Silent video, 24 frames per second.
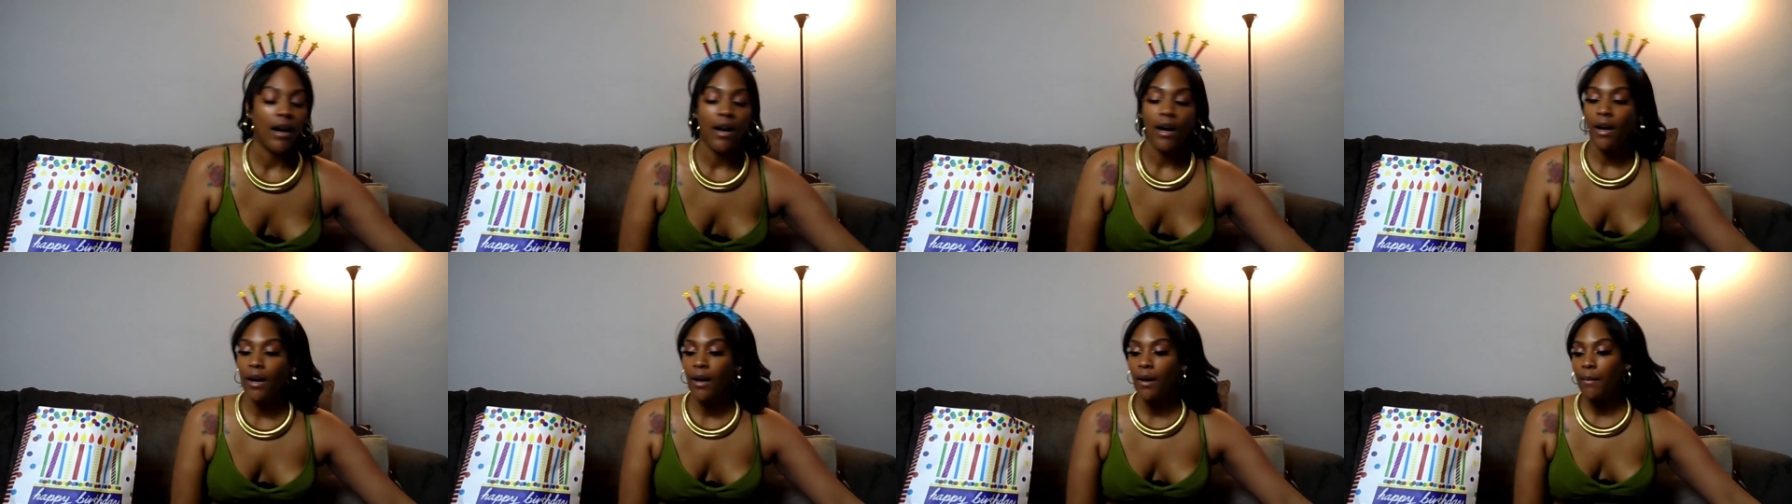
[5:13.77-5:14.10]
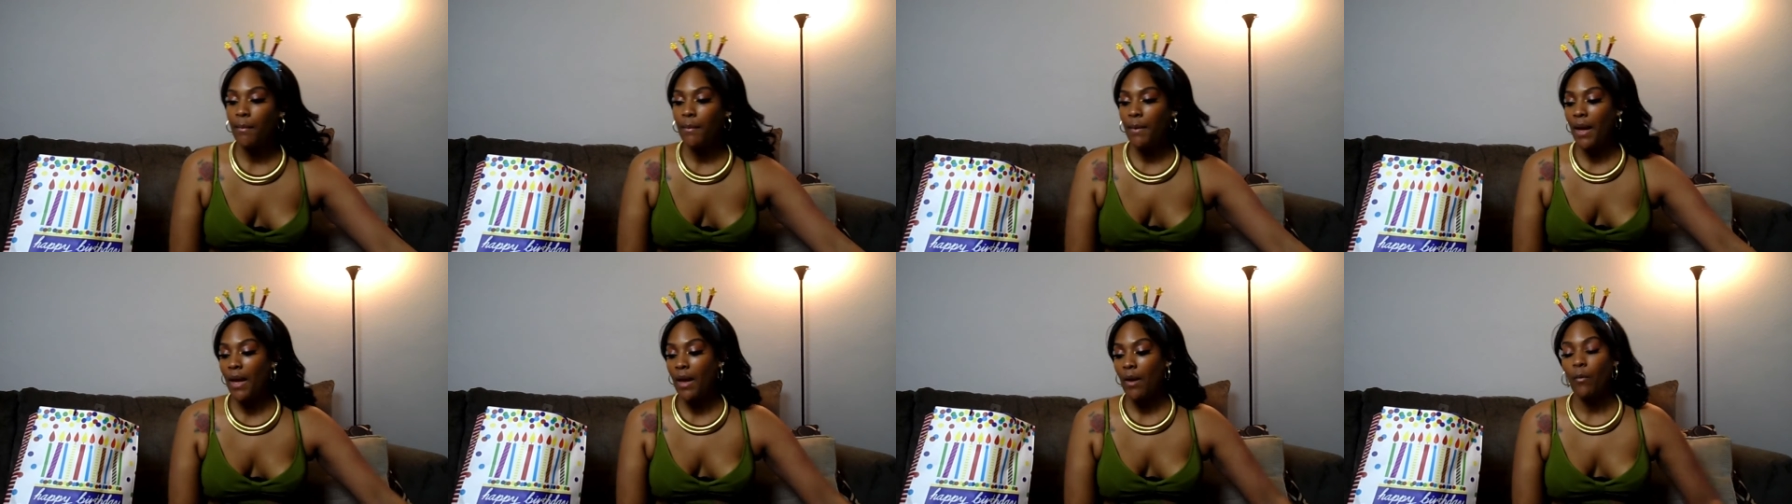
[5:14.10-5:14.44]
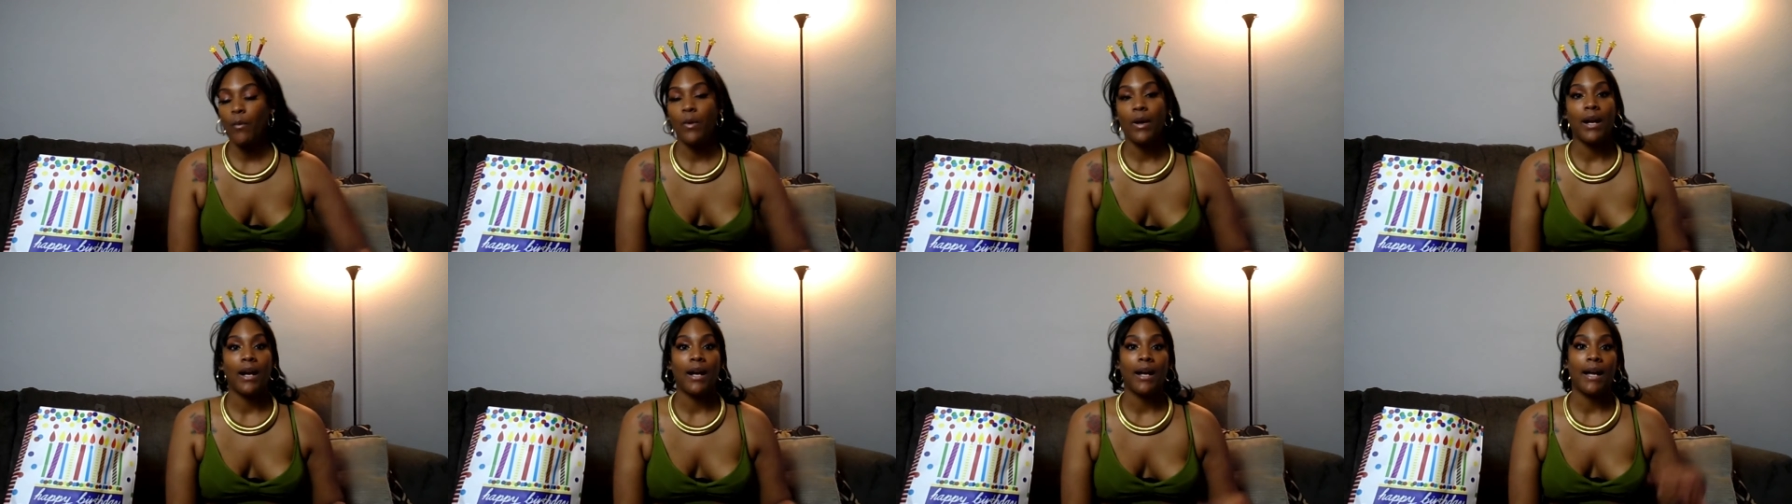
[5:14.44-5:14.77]

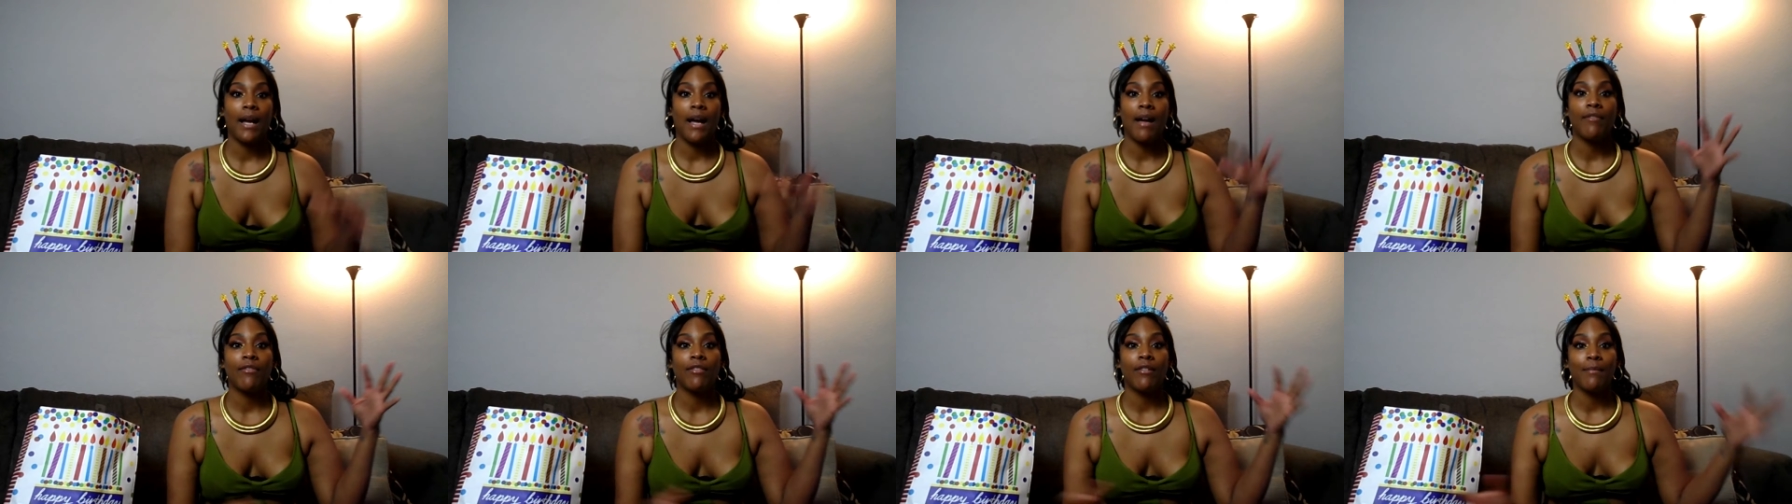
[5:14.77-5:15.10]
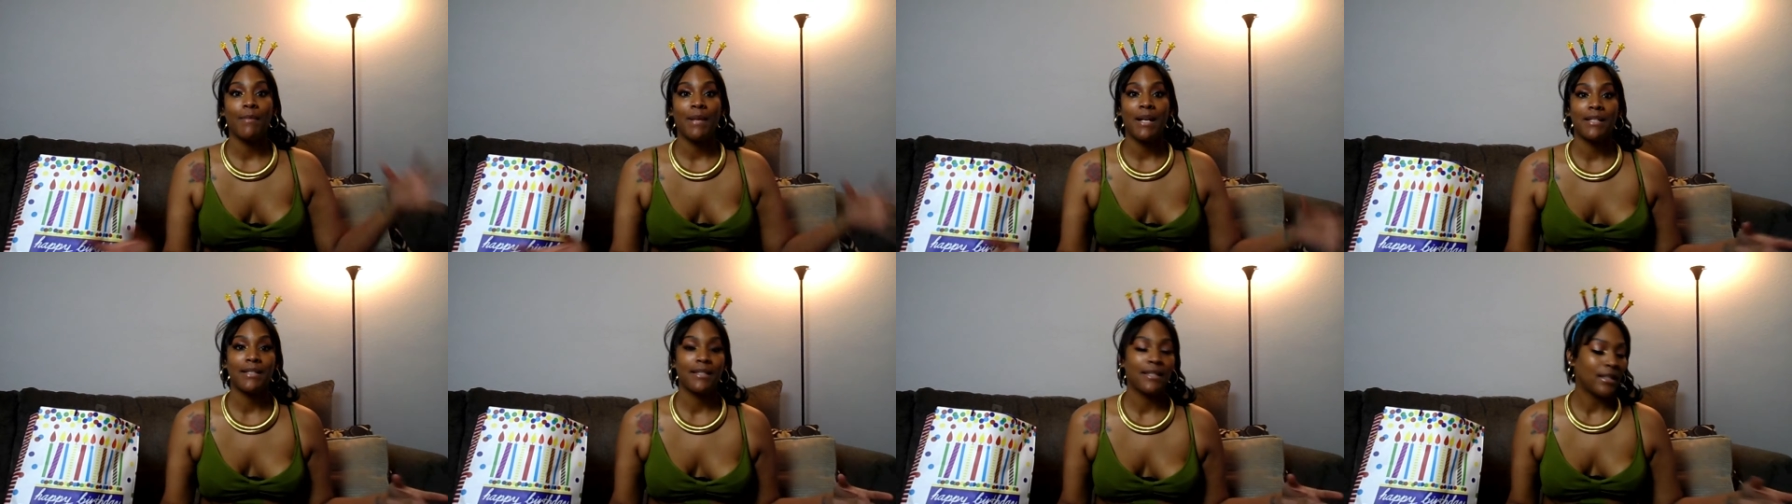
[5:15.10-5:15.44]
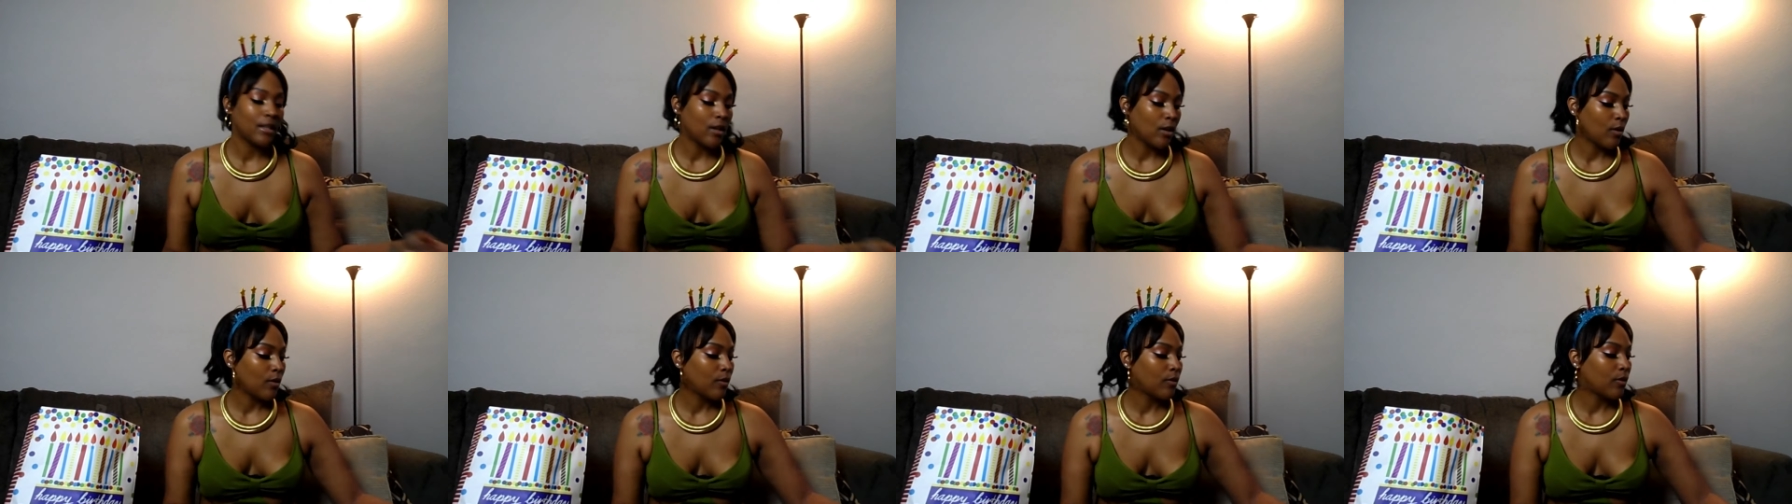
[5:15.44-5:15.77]
and what I got for
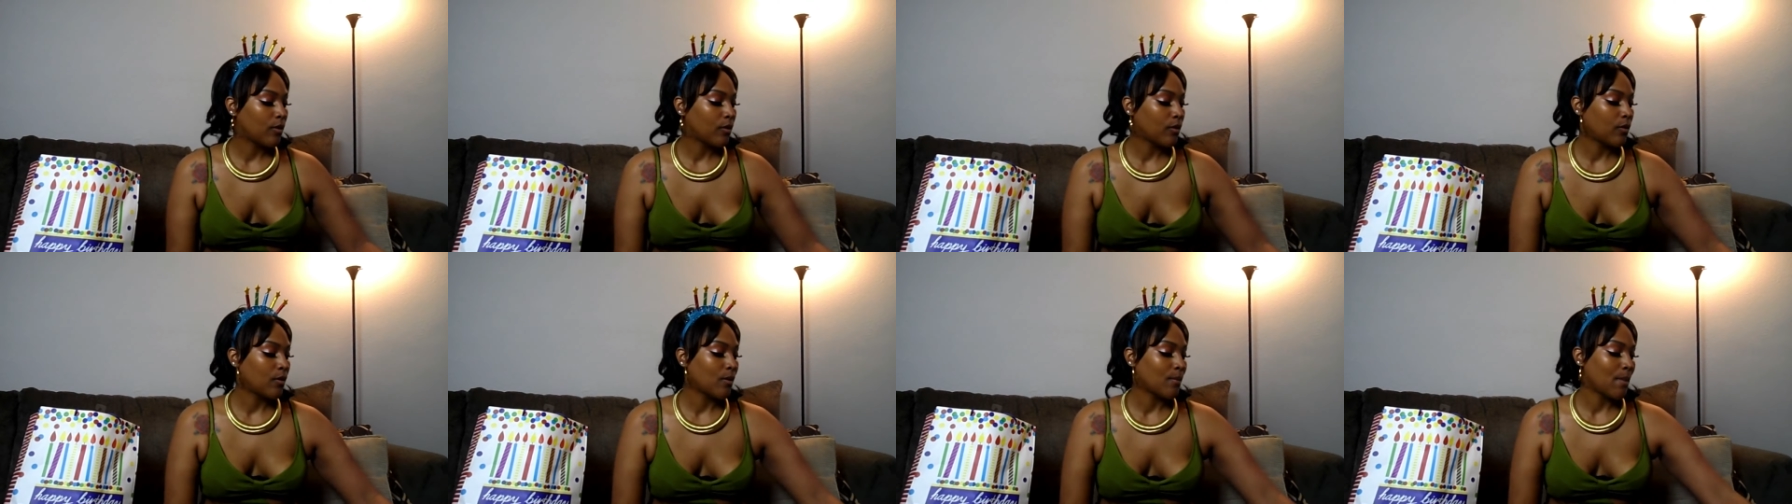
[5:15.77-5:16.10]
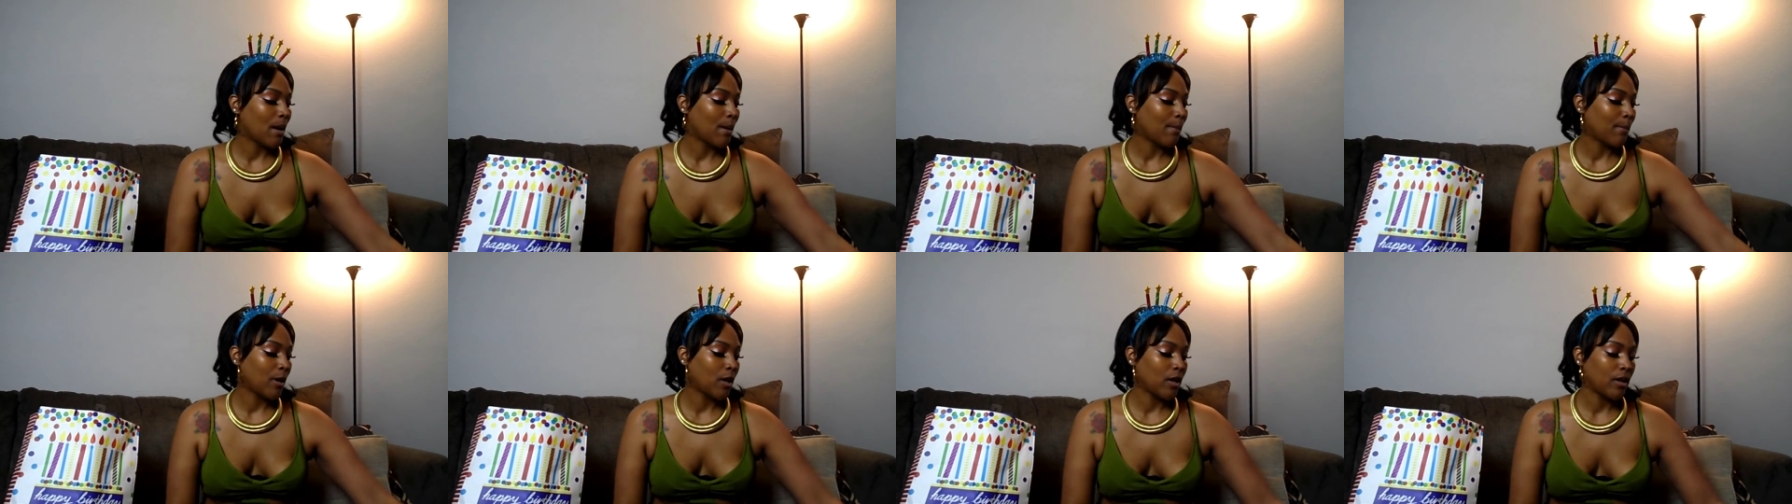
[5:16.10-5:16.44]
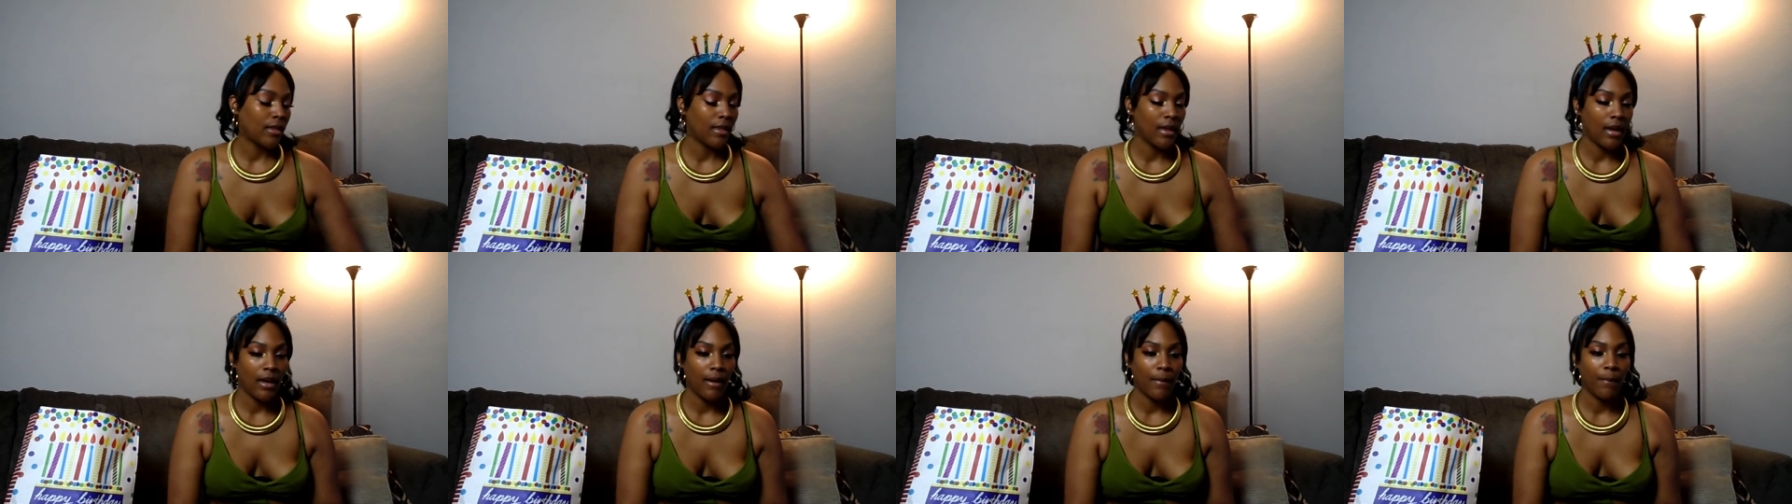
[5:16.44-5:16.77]
myself for my
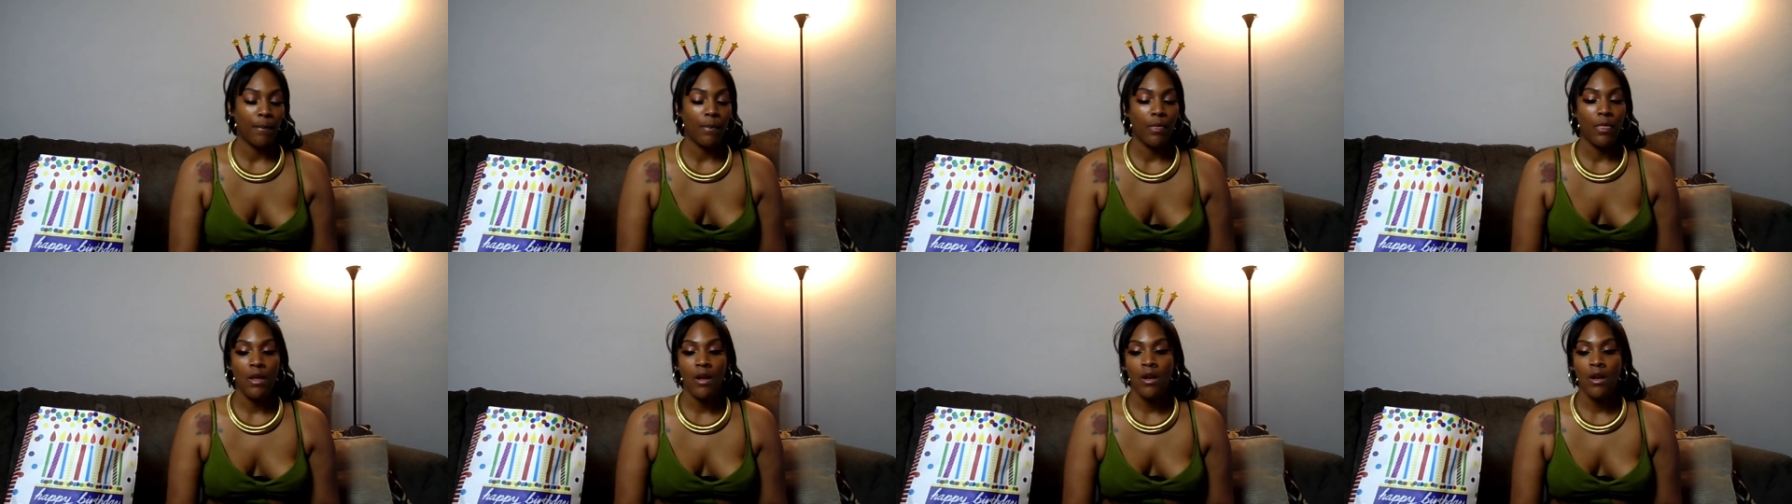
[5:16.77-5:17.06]
birthday.